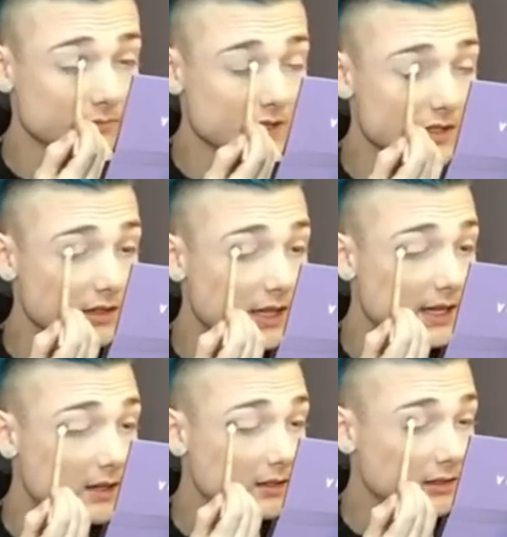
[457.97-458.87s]
and just lay
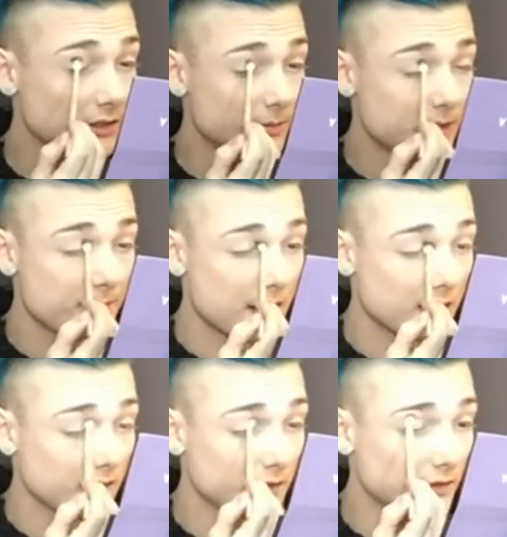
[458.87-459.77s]
down a little bit of
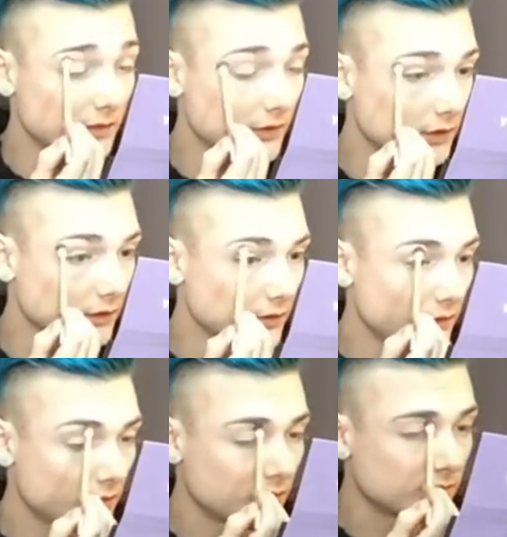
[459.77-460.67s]
base
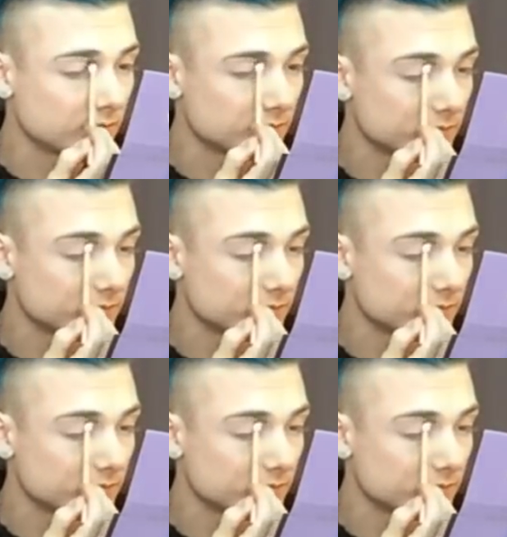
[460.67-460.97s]
first.